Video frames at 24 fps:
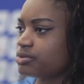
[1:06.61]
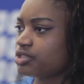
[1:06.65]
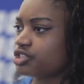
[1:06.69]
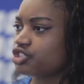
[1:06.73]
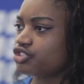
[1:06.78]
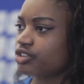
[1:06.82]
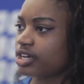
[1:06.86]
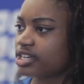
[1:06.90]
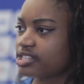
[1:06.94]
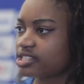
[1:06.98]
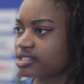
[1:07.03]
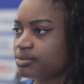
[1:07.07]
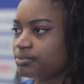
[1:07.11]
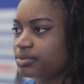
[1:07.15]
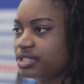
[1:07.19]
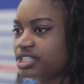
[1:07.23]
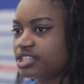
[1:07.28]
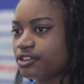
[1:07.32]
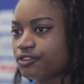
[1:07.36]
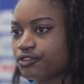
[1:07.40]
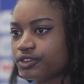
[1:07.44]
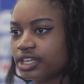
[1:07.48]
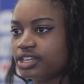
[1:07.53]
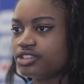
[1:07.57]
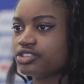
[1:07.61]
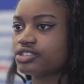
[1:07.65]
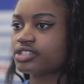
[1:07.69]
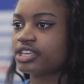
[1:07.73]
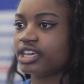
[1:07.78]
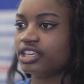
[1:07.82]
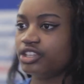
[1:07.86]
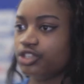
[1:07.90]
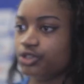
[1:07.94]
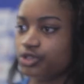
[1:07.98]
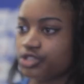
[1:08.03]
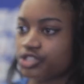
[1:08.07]
The tracks can be different and you're just
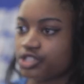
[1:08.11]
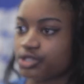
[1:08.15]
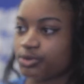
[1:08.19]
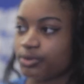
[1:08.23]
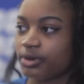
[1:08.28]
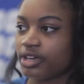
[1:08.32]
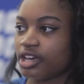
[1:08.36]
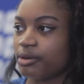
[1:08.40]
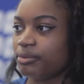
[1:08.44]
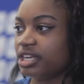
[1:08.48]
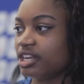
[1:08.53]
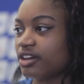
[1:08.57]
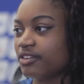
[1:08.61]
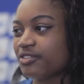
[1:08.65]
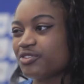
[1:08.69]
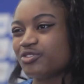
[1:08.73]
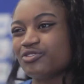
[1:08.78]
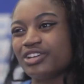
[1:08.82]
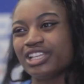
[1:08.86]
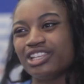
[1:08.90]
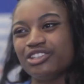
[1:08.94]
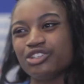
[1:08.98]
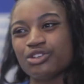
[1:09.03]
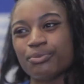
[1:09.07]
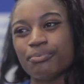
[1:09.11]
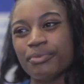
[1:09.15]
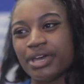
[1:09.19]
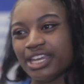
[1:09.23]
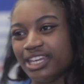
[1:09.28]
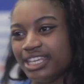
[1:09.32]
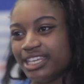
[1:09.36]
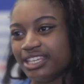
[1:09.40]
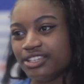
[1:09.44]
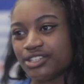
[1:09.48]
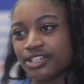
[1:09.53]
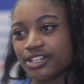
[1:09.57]
getting used to it. I mean, I haven't really done
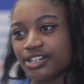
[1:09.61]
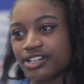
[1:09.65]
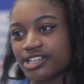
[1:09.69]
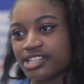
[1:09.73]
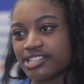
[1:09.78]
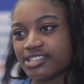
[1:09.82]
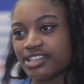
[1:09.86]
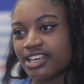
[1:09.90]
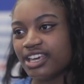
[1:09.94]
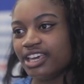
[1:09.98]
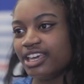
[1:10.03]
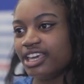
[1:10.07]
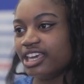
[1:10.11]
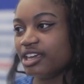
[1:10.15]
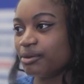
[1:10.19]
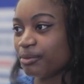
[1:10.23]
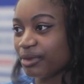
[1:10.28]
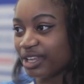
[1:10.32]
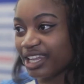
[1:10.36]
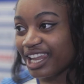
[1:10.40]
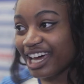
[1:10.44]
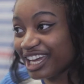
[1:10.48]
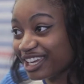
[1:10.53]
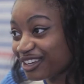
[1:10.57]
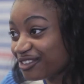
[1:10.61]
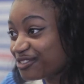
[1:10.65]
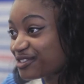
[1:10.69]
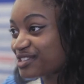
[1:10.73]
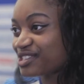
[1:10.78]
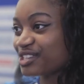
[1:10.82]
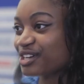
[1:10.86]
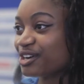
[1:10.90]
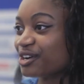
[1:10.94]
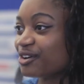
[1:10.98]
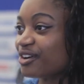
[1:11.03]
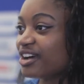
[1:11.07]
many indoors in my life,
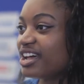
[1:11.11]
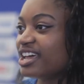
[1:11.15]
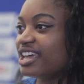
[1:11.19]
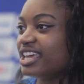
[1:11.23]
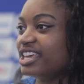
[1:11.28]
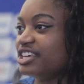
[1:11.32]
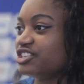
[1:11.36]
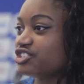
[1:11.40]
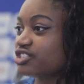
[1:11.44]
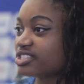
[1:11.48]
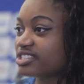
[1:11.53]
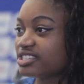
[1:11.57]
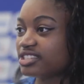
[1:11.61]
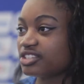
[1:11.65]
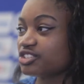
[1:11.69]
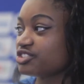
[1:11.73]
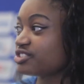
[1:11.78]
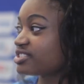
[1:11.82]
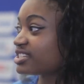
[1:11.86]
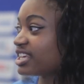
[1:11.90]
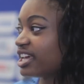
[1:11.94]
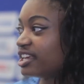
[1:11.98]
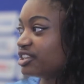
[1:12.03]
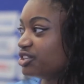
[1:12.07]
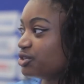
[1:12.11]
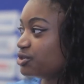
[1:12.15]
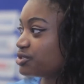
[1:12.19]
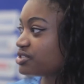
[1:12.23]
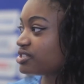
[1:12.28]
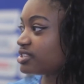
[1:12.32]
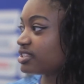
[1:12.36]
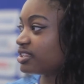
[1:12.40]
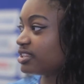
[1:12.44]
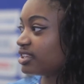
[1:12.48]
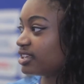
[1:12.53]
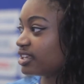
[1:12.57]
so it's just getting used
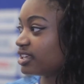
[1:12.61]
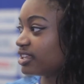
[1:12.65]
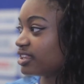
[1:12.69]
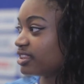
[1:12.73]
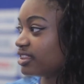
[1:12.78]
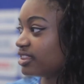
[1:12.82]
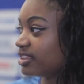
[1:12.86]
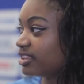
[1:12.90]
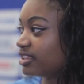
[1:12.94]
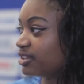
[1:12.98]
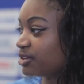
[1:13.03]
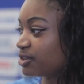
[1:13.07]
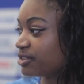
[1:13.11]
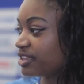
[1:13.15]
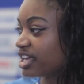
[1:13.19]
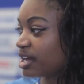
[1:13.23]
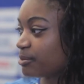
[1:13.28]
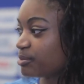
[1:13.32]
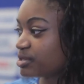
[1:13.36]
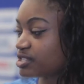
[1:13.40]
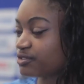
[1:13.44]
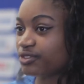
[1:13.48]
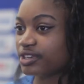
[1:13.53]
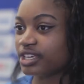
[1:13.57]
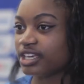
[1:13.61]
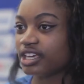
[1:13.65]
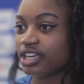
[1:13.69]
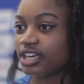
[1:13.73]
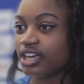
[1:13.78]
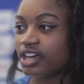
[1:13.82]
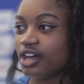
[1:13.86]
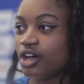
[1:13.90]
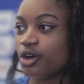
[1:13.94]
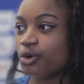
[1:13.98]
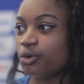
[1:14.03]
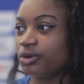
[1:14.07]
to the, you know, the atmosphere.
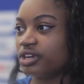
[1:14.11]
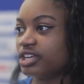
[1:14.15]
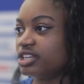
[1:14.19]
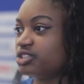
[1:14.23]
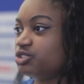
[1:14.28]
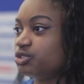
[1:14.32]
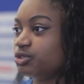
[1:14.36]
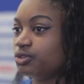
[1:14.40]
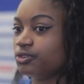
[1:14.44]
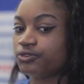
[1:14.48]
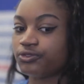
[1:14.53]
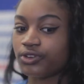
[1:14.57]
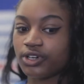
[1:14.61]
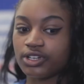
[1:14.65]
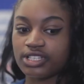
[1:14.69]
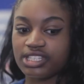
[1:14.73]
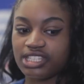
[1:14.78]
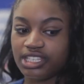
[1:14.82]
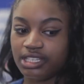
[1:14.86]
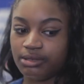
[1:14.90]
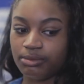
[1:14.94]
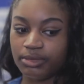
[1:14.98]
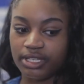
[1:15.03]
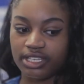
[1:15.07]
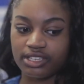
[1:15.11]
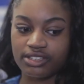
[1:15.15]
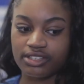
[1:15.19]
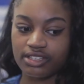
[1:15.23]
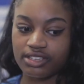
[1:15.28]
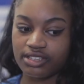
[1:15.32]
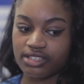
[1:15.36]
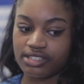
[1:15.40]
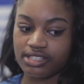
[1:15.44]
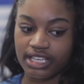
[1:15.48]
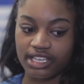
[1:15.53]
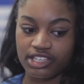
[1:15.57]
When I do 40
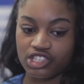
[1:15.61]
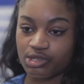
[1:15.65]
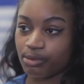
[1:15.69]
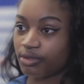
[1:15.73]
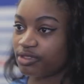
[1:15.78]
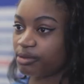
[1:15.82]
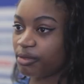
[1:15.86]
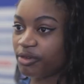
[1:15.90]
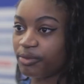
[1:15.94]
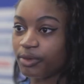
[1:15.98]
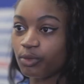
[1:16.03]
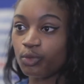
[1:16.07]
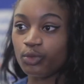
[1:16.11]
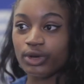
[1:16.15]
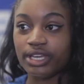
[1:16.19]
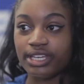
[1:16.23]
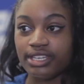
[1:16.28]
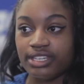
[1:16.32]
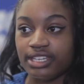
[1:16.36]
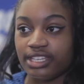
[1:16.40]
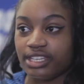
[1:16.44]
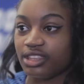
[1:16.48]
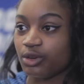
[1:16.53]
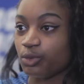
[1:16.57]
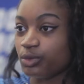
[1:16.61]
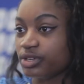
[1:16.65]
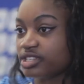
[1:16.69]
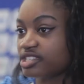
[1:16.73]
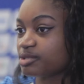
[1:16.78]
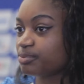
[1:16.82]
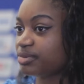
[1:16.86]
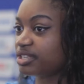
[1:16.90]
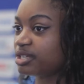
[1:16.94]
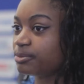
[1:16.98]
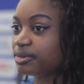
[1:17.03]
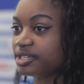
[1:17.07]
metres, like some of them have been windy, the winds
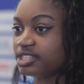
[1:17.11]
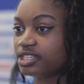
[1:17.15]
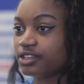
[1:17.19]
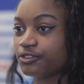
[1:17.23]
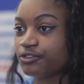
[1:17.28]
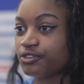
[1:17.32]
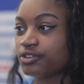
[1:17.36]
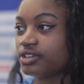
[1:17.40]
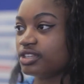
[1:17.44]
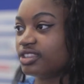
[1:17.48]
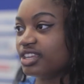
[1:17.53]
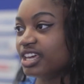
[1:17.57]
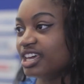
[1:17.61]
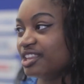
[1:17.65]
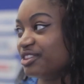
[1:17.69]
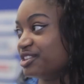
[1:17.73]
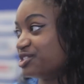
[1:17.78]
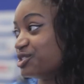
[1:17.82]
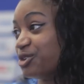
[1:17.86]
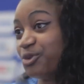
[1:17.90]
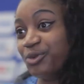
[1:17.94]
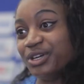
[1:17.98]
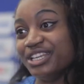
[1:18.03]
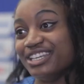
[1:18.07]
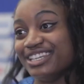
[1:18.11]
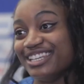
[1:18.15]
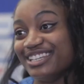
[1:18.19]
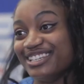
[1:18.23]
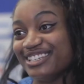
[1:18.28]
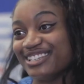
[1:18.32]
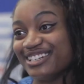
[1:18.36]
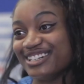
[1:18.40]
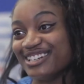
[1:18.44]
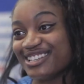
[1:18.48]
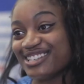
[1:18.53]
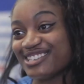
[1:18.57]
have been a bit different. There's no wind
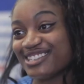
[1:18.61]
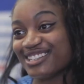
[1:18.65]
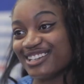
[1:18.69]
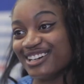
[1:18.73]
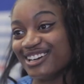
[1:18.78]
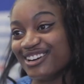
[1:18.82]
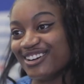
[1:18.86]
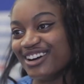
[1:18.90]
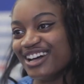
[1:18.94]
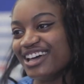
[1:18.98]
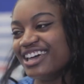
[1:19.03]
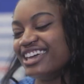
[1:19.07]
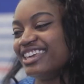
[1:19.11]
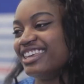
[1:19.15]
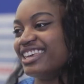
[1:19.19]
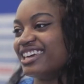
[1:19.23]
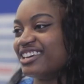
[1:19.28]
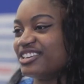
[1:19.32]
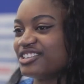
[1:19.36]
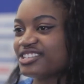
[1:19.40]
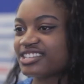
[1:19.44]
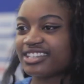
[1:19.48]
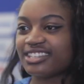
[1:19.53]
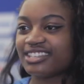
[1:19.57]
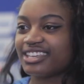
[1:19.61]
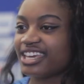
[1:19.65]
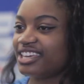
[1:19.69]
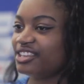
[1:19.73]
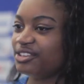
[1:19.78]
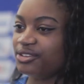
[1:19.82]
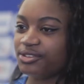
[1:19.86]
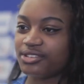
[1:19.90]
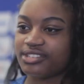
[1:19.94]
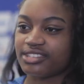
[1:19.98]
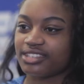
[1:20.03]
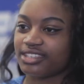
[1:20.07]
indoors, so yeah, just getting
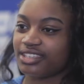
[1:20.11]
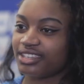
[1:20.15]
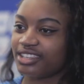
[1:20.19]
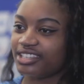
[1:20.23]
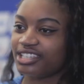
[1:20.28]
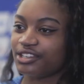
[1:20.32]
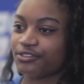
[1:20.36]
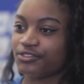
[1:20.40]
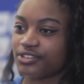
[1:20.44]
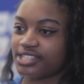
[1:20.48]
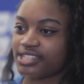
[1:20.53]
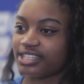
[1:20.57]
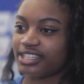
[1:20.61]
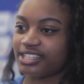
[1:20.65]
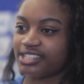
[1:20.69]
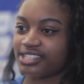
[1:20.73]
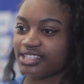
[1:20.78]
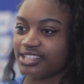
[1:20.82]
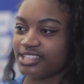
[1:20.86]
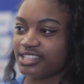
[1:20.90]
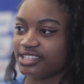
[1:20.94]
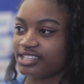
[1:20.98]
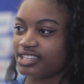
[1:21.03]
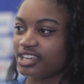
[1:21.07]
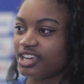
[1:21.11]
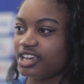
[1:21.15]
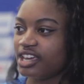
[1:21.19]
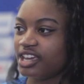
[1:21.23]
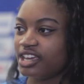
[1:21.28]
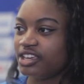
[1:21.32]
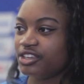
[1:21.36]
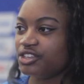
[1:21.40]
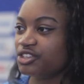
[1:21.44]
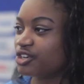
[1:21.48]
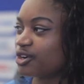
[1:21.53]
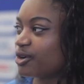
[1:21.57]
used to the differences. And,
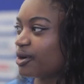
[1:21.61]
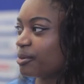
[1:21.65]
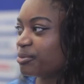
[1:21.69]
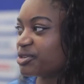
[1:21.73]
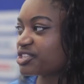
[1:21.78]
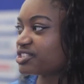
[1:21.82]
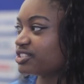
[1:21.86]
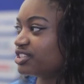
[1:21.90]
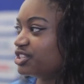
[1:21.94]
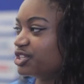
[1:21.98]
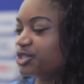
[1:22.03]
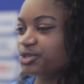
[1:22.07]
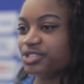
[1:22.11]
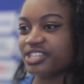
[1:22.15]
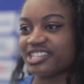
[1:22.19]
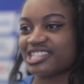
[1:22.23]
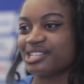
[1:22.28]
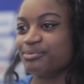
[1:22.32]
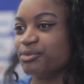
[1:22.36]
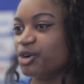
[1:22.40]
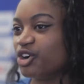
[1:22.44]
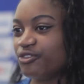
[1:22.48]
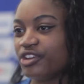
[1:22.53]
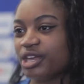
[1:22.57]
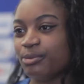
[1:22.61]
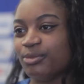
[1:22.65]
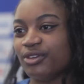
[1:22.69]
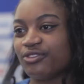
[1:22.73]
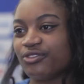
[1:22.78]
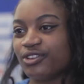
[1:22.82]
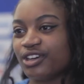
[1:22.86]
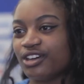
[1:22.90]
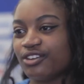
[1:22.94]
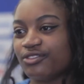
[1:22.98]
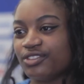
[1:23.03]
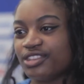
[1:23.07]
you know, I'm just going to use this to motivate me
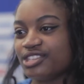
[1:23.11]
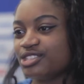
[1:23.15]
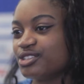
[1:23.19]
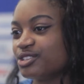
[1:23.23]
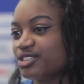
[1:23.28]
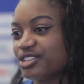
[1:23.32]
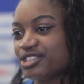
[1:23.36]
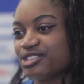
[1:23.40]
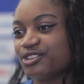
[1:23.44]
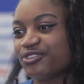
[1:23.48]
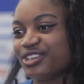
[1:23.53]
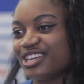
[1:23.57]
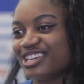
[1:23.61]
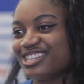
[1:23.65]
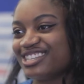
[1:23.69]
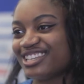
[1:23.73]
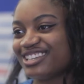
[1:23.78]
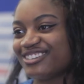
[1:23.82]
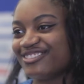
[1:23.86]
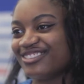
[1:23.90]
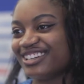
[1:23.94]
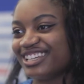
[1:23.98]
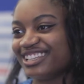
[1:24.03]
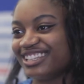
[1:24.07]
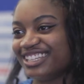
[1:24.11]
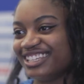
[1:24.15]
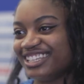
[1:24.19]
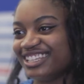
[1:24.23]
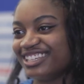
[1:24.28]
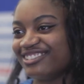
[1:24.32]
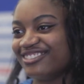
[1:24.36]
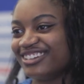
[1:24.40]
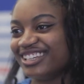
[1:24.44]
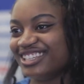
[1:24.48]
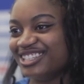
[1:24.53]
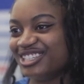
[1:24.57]
further. There's nothing else you can really,
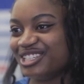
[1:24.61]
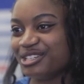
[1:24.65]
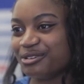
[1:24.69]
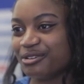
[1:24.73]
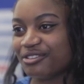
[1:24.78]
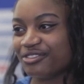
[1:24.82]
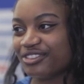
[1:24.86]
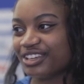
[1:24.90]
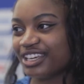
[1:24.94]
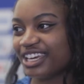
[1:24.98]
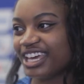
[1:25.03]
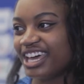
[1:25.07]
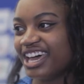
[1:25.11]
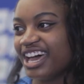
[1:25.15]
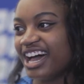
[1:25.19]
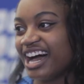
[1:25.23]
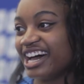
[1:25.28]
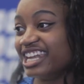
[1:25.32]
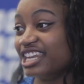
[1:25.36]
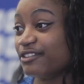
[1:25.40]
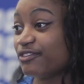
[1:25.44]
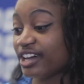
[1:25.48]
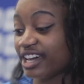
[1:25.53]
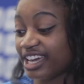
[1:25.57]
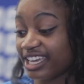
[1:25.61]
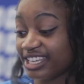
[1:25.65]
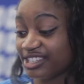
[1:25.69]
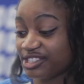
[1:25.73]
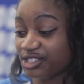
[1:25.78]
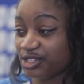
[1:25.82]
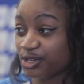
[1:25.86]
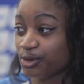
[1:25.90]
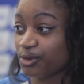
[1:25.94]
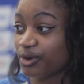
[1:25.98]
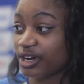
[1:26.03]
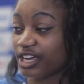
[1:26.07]
really do with it. And if I, do
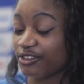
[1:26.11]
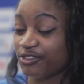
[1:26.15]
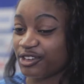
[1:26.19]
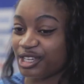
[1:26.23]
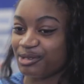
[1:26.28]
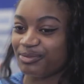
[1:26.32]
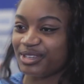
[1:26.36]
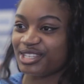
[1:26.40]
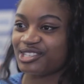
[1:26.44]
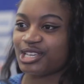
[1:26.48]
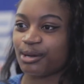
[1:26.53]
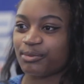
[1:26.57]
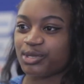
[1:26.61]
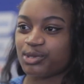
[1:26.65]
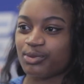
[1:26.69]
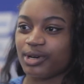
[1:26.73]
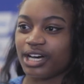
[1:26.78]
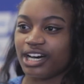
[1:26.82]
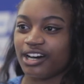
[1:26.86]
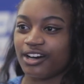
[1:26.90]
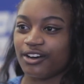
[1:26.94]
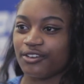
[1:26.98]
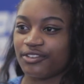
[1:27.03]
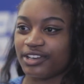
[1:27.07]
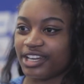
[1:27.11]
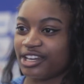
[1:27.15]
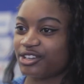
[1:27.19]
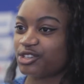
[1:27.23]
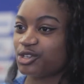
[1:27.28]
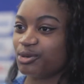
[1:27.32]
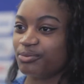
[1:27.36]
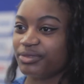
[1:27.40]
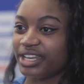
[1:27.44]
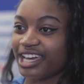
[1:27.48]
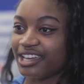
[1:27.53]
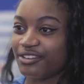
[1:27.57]
you know what, if it had been top 12 and I'd
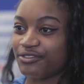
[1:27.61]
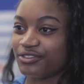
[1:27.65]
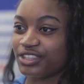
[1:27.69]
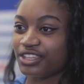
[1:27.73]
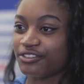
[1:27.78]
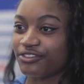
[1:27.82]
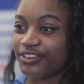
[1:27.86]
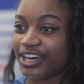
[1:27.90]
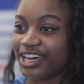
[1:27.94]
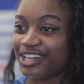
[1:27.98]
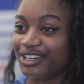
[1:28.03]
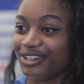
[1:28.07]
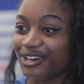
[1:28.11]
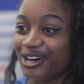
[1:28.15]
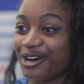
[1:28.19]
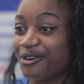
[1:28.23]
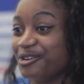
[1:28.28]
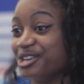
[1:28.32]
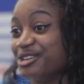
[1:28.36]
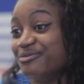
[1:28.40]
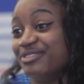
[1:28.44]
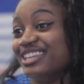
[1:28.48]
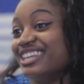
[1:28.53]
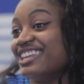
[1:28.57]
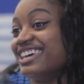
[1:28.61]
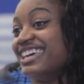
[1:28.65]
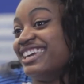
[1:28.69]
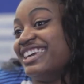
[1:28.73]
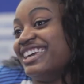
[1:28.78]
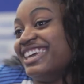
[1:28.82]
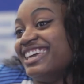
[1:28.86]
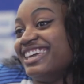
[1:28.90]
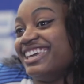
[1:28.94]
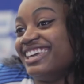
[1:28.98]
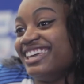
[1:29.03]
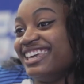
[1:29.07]
come ninth in the final, I would have been like,
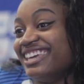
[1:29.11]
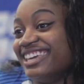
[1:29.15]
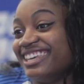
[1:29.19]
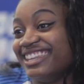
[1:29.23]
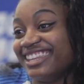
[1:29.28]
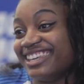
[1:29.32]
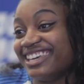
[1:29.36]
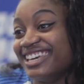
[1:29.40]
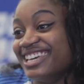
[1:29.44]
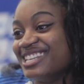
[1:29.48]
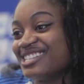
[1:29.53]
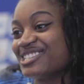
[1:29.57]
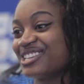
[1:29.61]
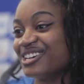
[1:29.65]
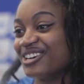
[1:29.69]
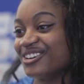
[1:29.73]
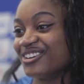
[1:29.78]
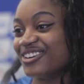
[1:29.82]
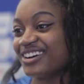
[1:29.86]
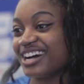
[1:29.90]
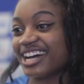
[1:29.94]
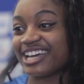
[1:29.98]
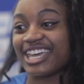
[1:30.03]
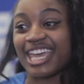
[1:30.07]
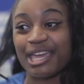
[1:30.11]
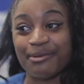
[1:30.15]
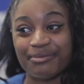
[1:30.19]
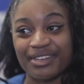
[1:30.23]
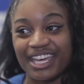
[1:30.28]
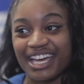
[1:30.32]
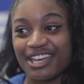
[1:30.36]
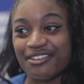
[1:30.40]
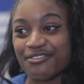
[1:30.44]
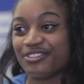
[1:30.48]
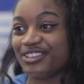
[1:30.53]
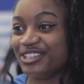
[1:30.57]
hey. So I came
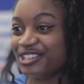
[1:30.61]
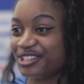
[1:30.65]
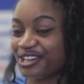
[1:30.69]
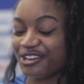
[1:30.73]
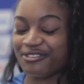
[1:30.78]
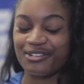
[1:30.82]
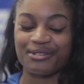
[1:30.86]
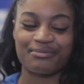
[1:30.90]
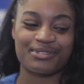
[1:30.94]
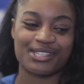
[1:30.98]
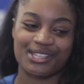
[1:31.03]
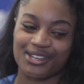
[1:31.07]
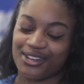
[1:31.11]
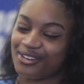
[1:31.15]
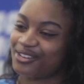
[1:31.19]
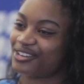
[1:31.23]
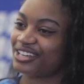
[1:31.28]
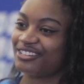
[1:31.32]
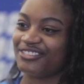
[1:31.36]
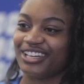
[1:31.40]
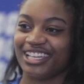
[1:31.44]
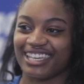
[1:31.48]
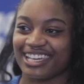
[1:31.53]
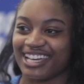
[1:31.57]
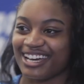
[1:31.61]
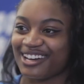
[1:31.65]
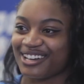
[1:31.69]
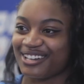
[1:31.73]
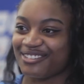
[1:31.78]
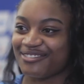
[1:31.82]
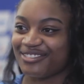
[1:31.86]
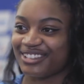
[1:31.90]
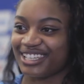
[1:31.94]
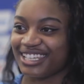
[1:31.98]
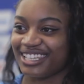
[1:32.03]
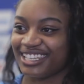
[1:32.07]
ninth in Europe, so really can't
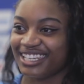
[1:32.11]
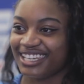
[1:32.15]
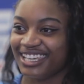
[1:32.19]
complain.